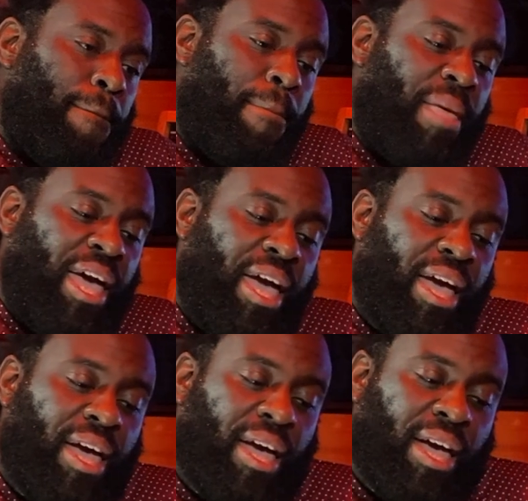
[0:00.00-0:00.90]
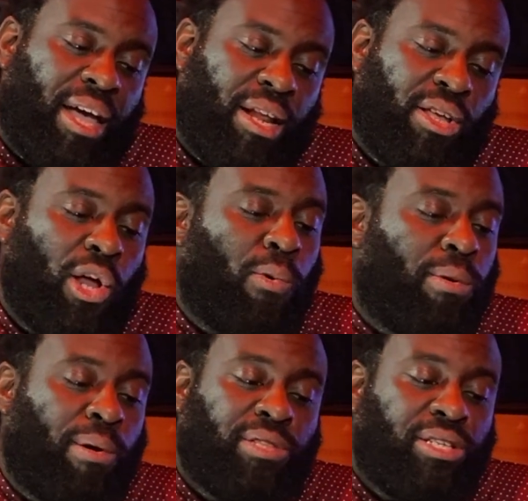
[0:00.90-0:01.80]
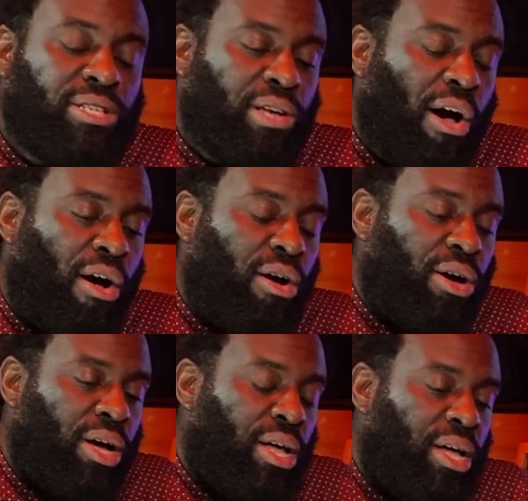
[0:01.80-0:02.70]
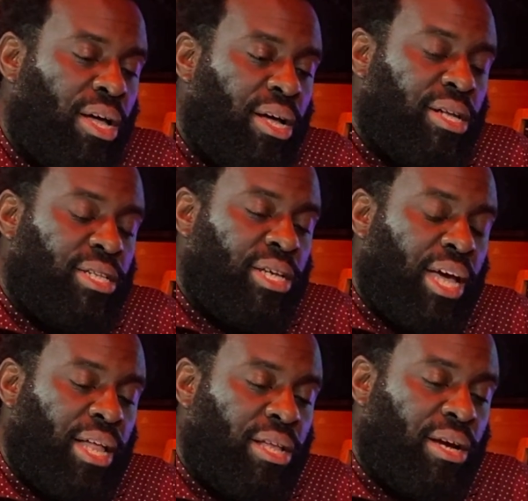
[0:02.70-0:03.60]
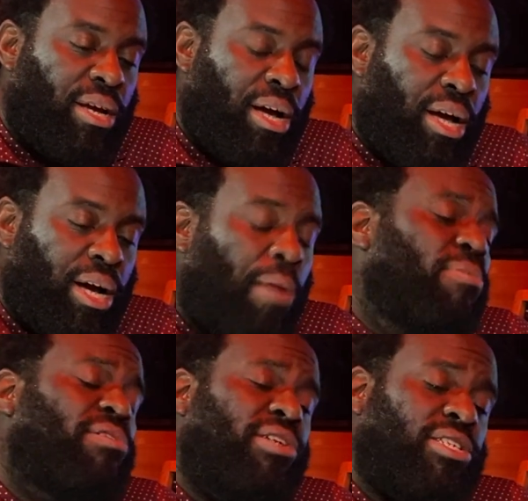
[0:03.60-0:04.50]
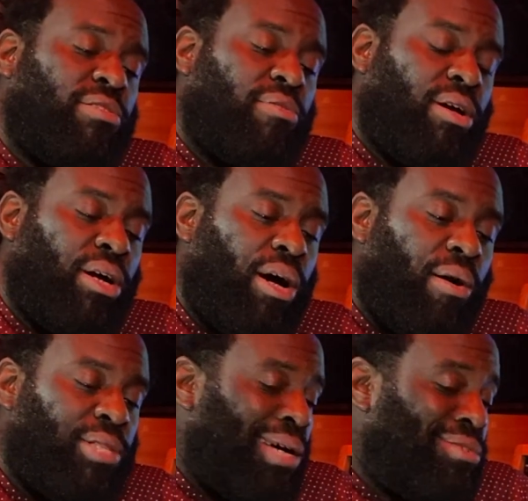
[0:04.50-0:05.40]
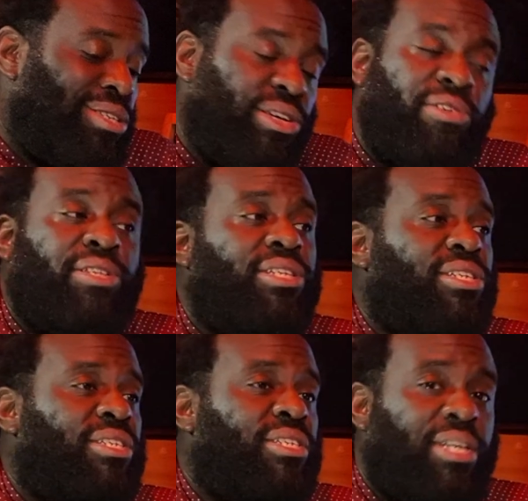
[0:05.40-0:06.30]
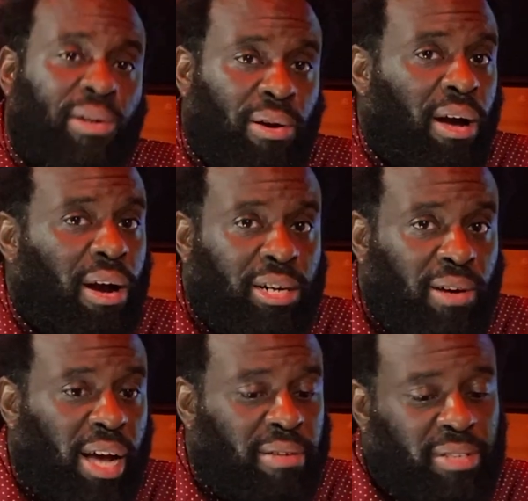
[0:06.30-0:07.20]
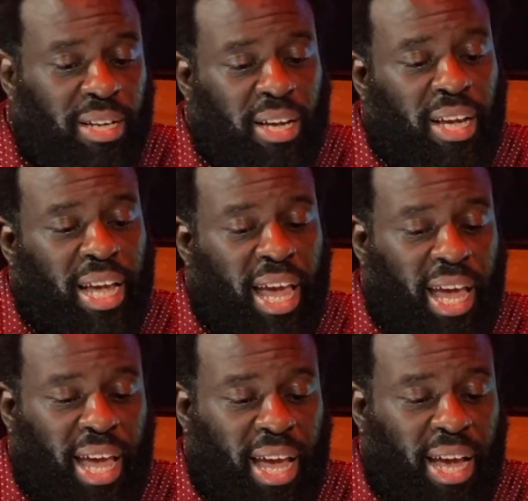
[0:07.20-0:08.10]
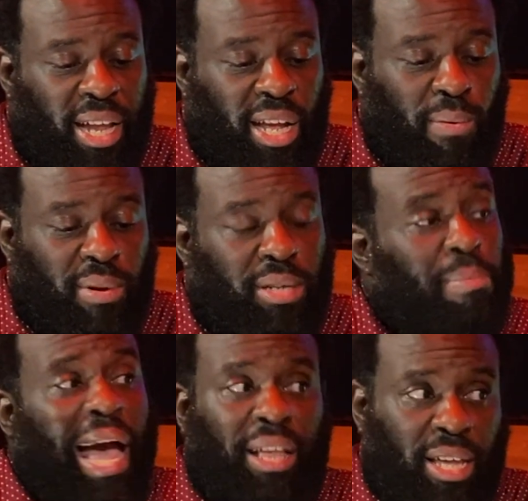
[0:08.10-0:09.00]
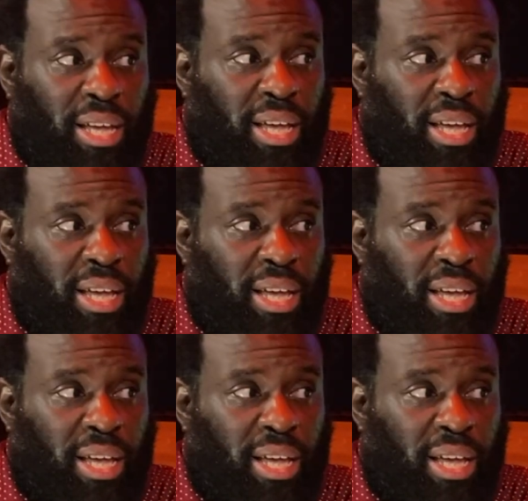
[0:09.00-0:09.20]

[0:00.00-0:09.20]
and we wrote this song together a couple years ago. That was literally just sitting on our hard drives, and it was a ballad,